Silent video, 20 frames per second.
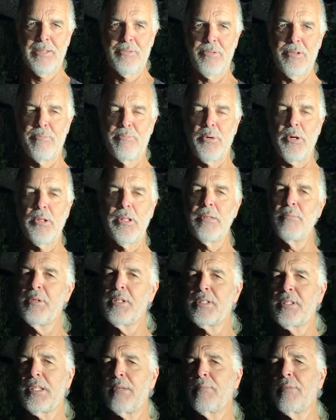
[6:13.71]
Would bowling be
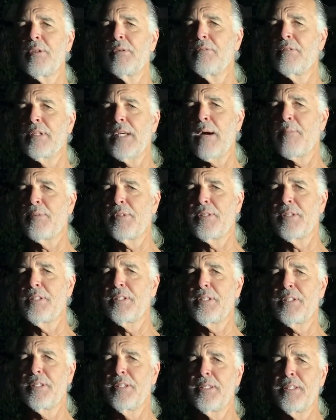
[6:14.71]
something you use
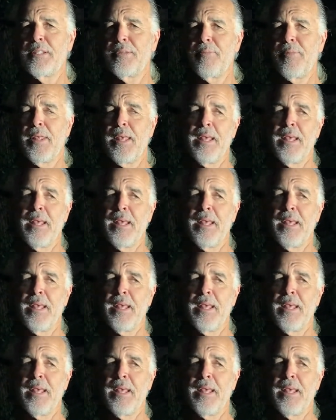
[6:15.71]
opposition in?